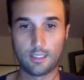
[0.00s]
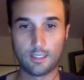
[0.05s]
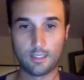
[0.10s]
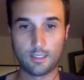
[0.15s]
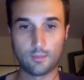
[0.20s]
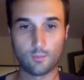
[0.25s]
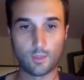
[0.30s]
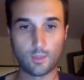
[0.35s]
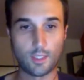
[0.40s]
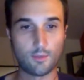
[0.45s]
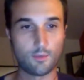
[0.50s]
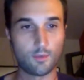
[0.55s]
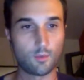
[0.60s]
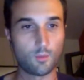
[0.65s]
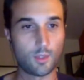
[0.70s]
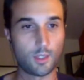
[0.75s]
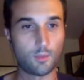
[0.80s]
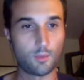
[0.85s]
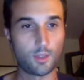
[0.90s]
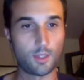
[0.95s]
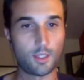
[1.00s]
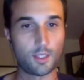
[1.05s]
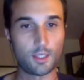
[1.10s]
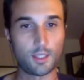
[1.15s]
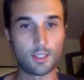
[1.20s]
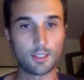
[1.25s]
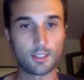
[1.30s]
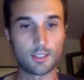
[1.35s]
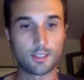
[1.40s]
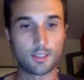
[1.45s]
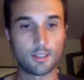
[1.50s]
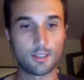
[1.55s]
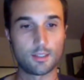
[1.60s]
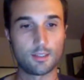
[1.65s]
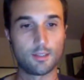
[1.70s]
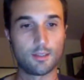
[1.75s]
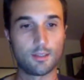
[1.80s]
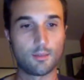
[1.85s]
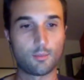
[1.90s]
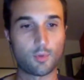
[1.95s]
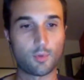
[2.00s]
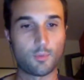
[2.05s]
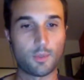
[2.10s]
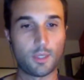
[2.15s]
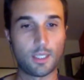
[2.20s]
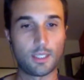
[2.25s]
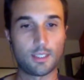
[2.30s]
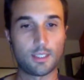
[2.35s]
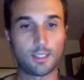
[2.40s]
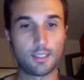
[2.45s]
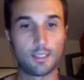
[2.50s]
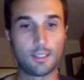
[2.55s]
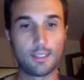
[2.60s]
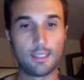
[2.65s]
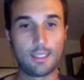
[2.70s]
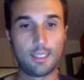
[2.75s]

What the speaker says: in whatever way we think is appropriate.